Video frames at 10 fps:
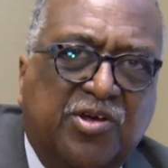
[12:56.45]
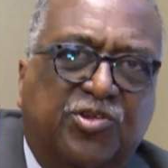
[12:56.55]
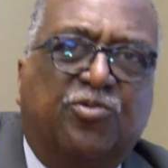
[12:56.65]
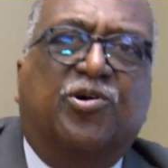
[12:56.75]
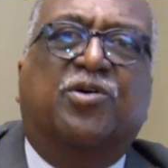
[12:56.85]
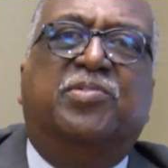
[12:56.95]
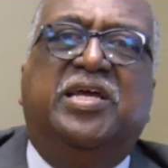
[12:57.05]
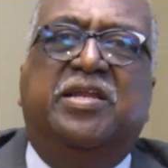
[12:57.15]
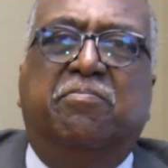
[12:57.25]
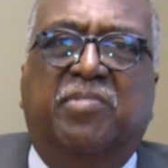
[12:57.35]
You want to be
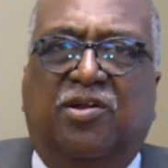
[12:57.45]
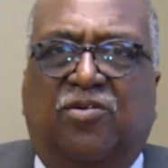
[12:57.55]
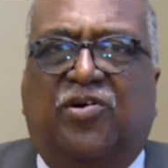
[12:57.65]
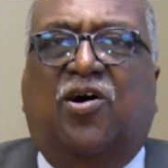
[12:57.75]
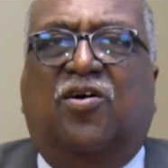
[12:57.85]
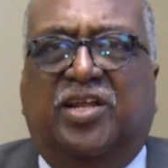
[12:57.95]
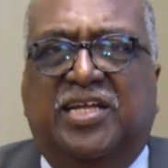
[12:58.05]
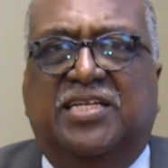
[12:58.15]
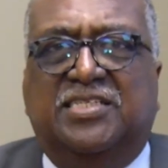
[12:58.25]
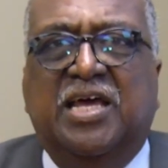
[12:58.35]
in the middle of all of
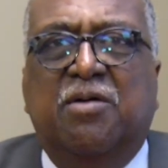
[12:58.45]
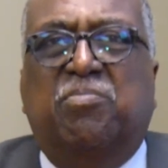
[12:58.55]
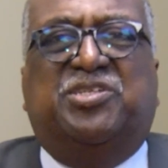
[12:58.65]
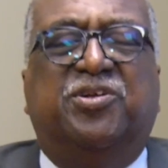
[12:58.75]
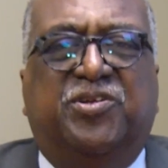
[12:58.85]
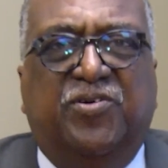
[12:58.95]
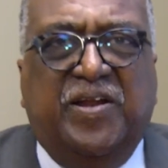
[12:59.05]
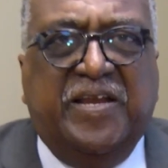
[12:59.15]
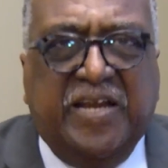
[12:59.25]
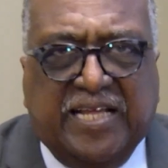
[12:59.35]
this, but you're
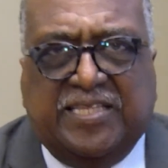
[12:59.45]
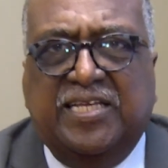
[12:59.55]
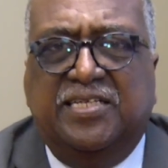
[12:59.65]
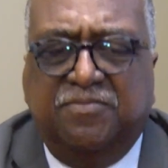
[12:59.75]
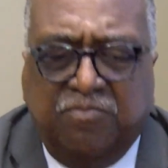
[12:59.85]
doing nothing